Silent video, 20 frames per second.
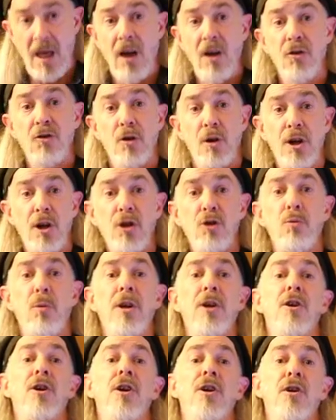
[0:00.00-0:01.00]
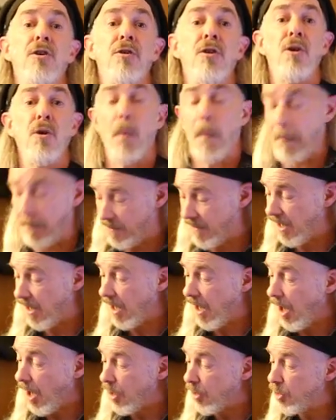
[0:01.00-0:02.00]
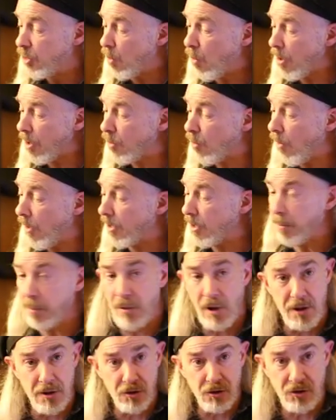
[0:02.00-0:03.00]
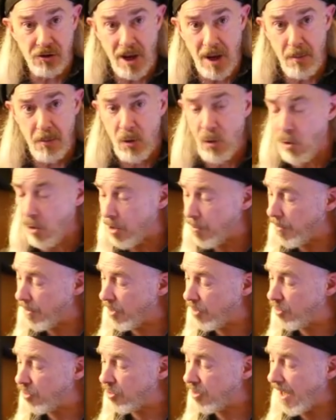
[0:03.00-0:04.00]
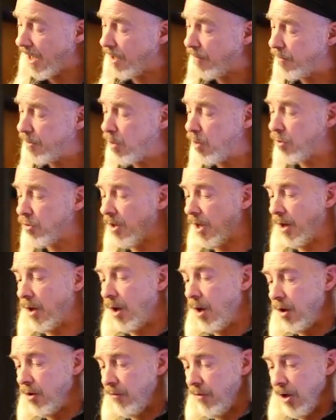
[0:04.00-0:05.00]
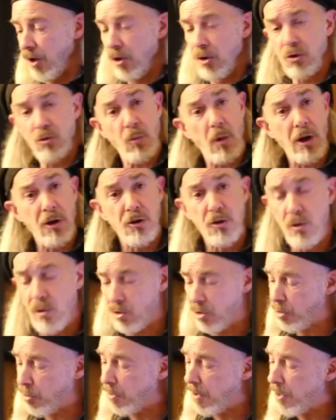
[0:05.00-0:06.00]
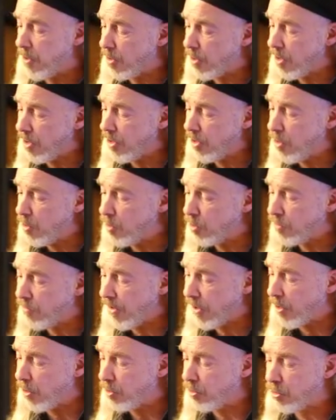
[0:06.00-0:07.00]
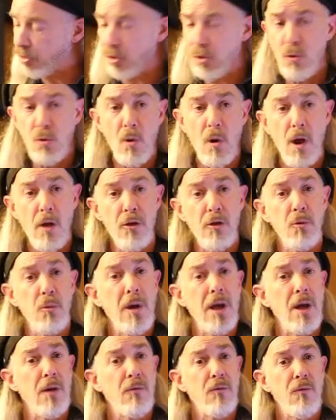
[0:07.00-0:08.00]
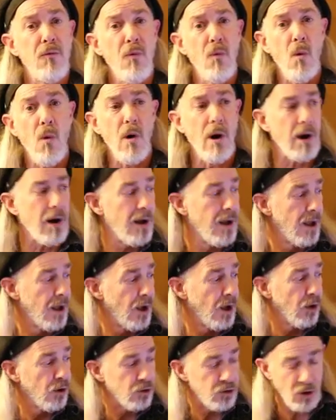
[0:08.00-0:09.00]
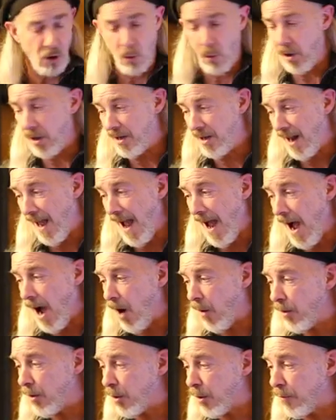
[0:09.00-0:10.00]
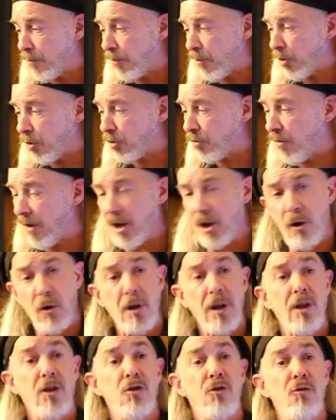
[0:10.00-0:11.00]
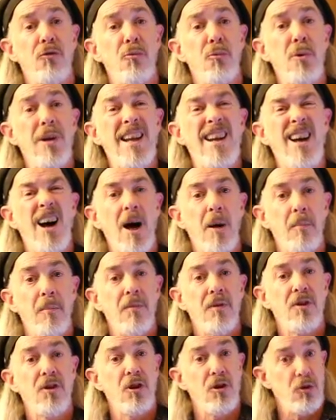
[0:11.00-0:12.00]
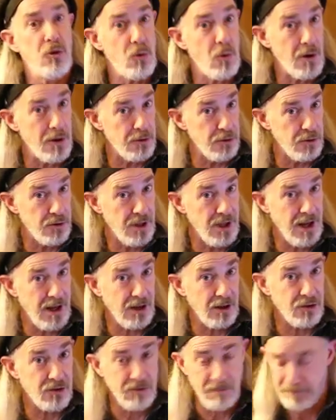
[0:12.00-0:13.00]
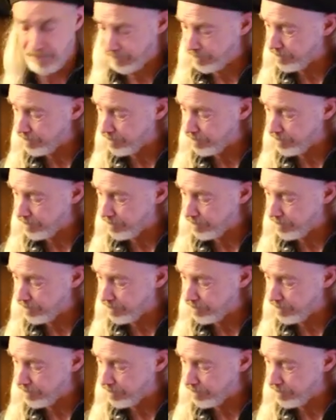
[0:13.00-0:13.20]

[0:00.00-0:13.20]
So here's what you're going to do. You are going to play the same chord, but instead of using fingers 1, 2, and 3, you're going to use fingers 2, 3, and 4. So now your first finger is freed up to do other things.